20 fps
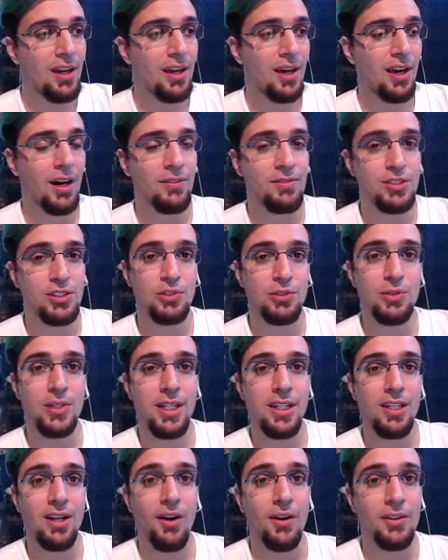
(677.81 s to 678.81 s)
of
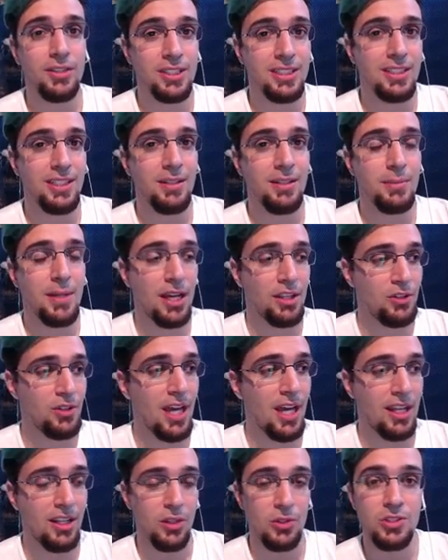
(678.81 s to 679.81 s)
doing Coliseum and you
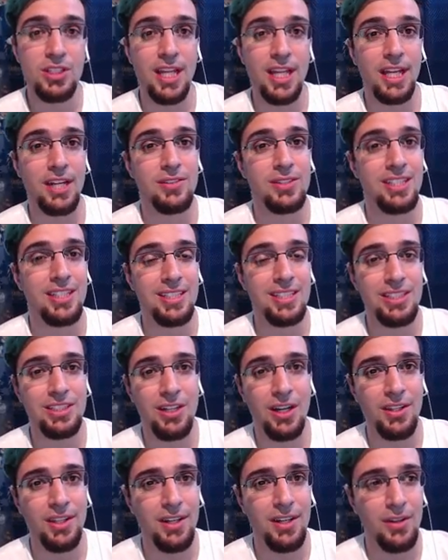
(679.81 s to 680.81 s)
get those negative 60s
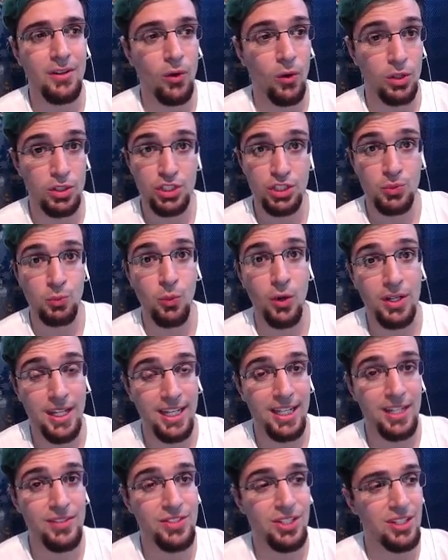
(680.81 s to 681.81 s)
on there or just one
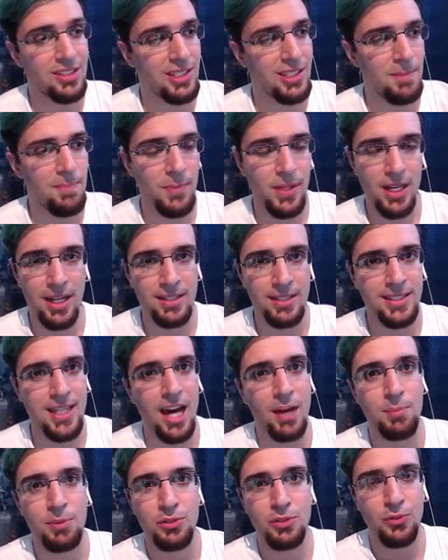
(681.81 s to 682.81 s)
negative 60,
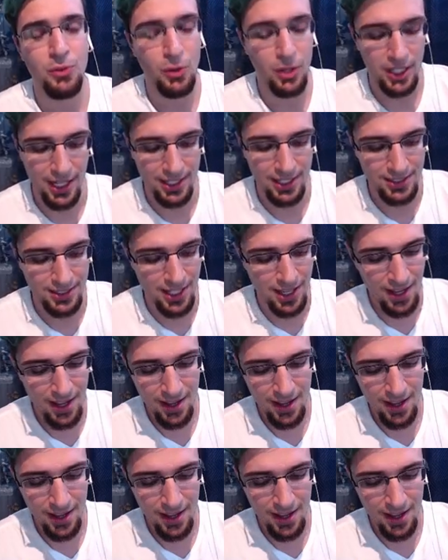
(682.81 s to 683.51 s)
attack boost 4, guys.